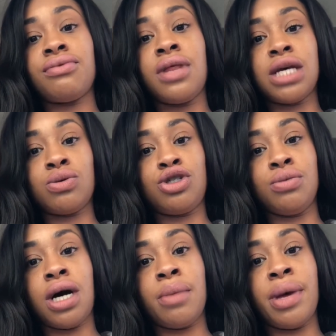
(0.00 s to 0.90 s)
That's what you
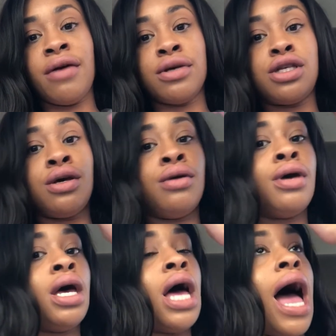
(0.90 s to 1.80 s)
would compare it to.
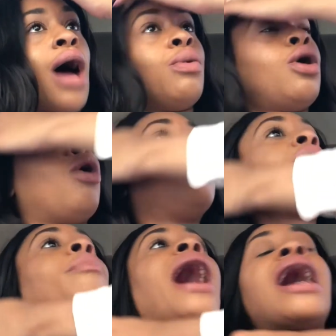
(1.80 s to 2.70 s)
I would call the
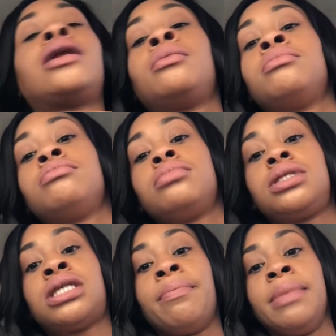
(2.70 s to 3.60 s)
bottom
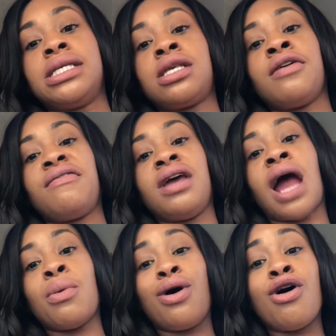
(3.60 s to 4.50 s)
submissive and
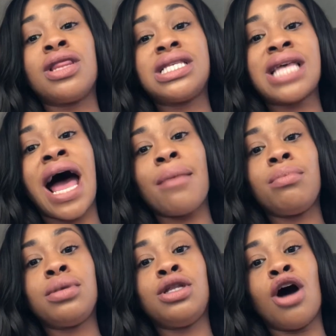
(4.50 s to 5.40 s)
I would call the top
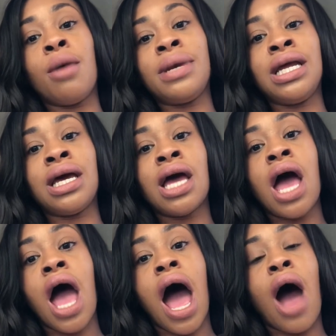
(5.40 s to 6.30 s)
dominant.
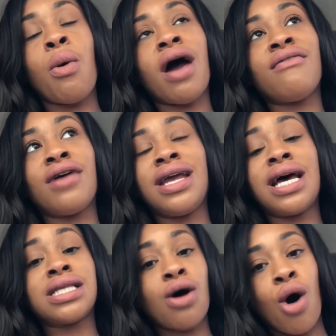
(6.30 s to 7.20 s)
However, it
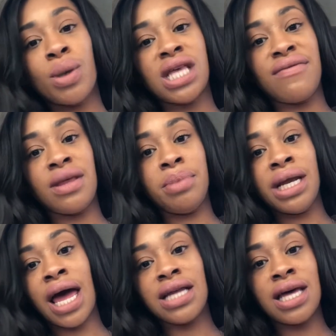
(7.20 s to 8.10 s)
doesn't always have to be
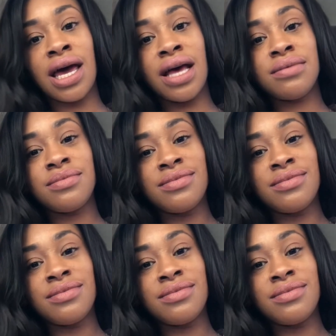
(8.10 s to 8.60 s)
like that.